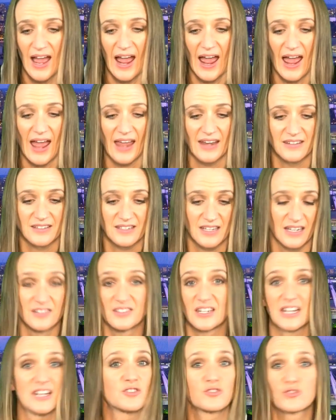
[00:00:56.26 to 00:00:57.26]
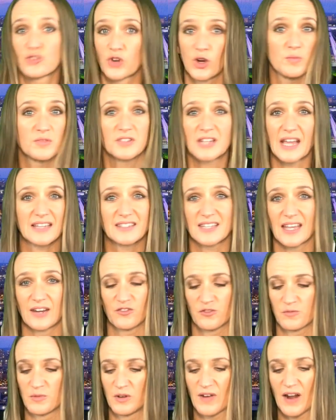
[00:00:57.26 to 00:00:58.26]
and indeed troops get
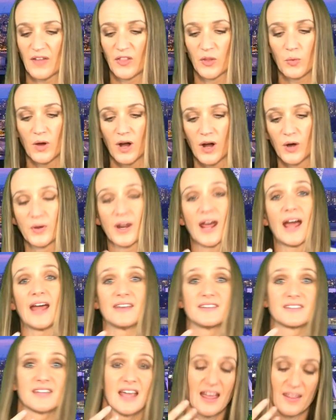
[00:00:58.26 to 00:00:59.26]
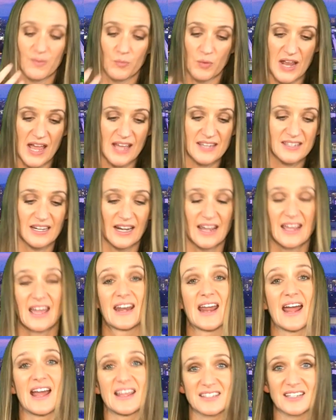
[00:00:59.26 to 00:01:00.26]
sent from around the world, and we escalate
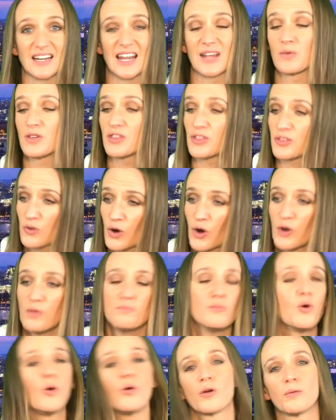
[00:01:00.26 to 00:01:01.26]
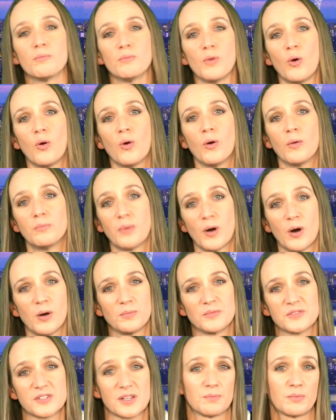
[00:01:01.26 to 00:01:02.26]
and escalate. We throw more and more
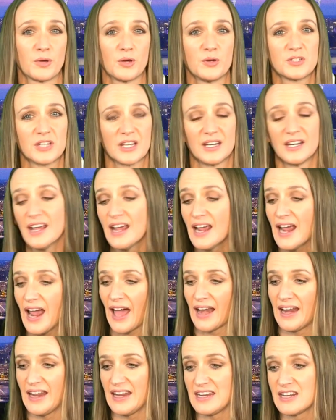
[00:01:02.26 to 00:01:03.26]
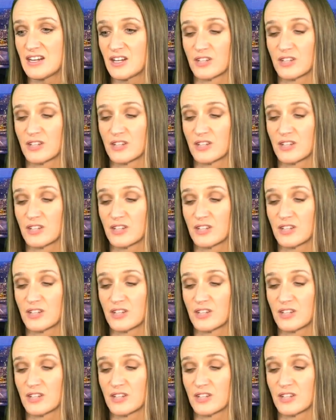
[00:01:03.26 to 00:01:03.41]
bombs at Putin, and he